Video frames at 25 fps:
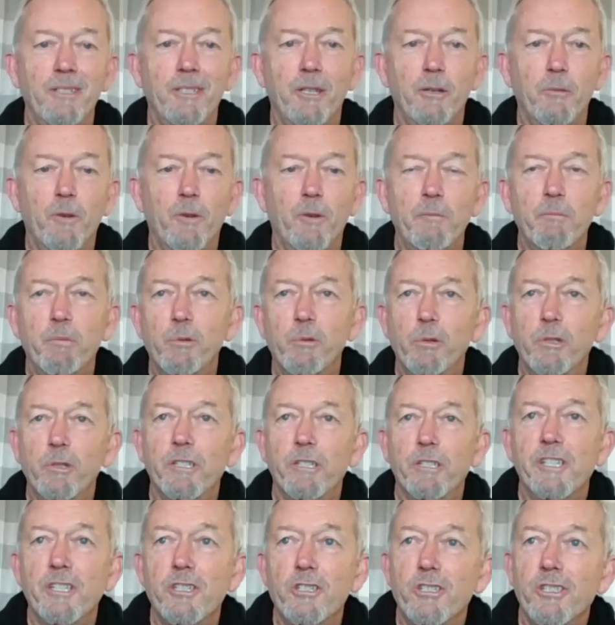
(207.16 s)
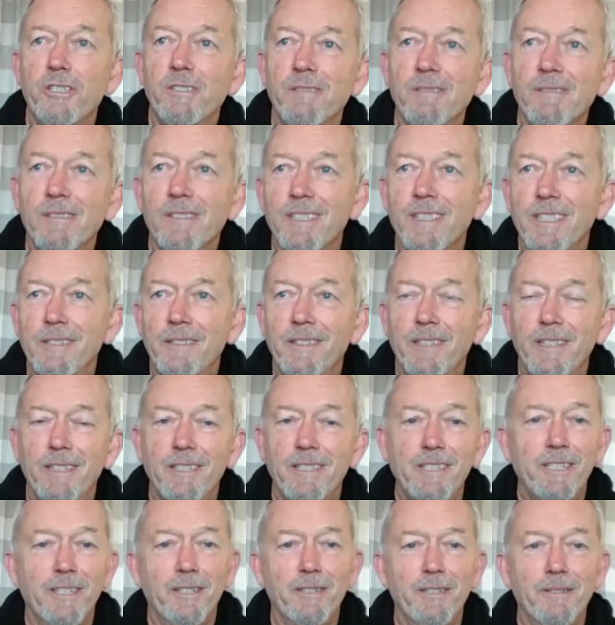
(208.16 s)
Yeah, one poor decision,
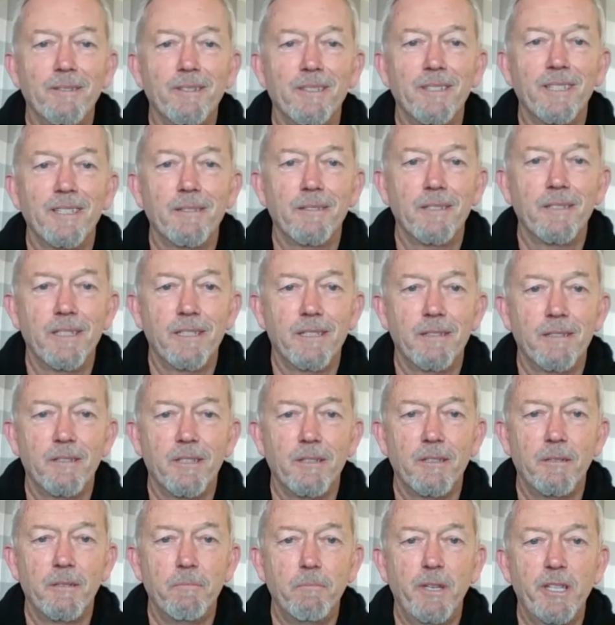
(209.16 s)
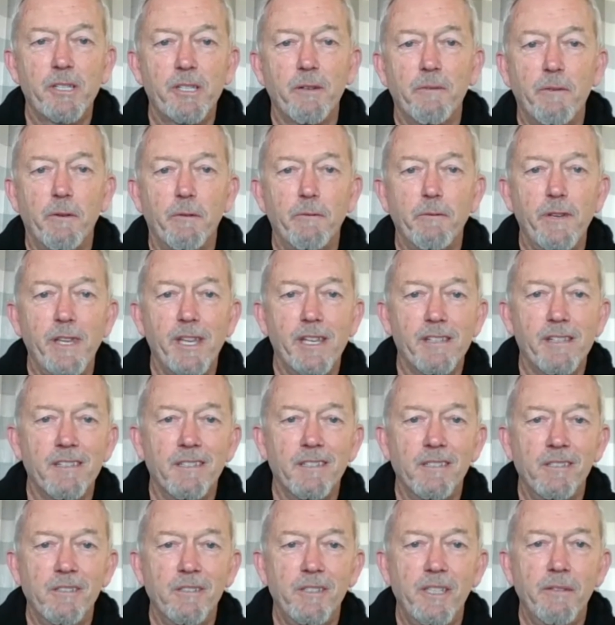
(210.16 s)
a massive effect,
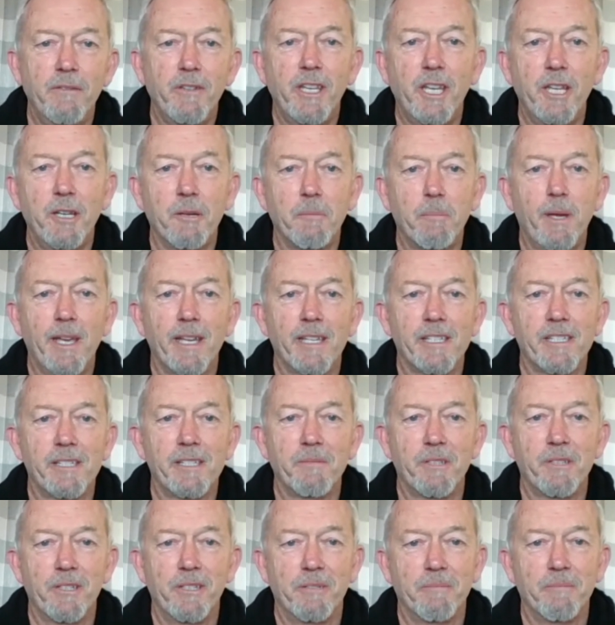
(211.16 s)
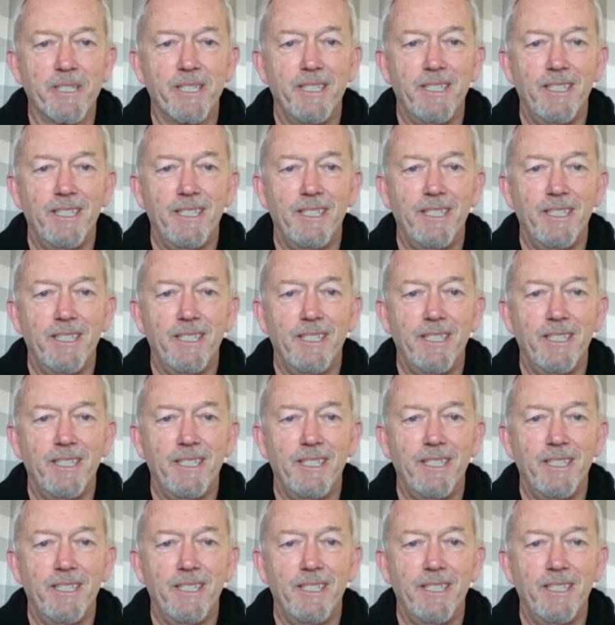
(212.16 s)
and you never get it back sometimes.